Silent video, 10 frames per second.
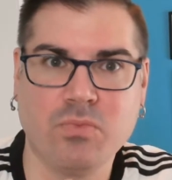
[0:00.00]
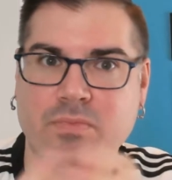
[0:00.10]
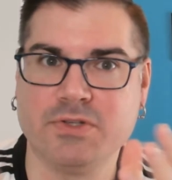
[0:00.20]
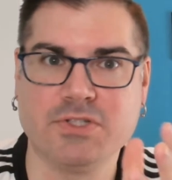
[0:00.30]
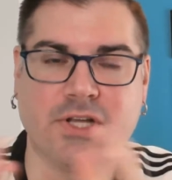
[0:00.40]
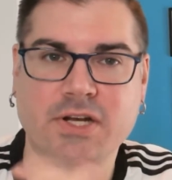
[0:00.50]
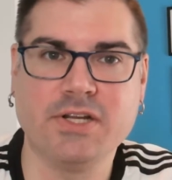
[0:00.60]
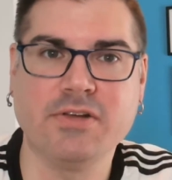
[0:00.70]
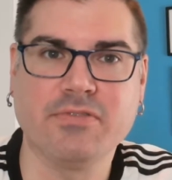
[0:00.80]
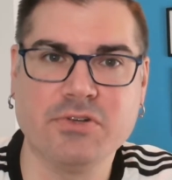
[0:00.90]
There's a ton
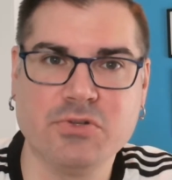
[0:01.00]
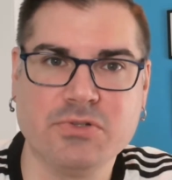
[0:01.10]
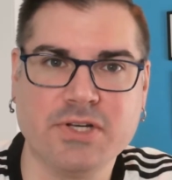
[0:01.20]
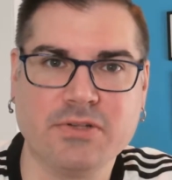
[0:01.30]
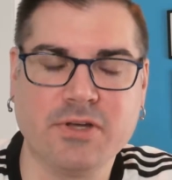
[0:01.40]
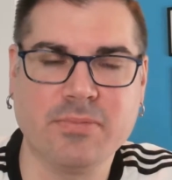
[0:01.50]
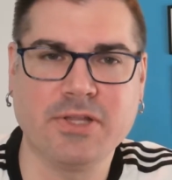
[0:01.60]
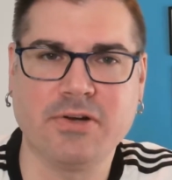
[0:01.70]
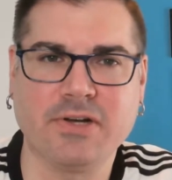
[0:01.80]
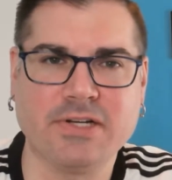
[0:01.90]
of different tools out there, but
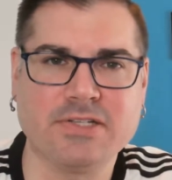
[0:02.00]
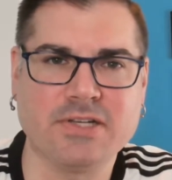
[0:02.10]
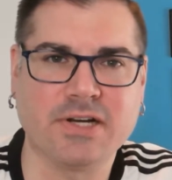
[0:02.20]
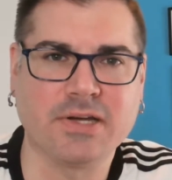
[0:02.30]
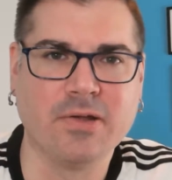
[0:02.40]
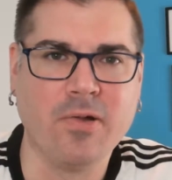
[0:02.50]
they all kind of suck.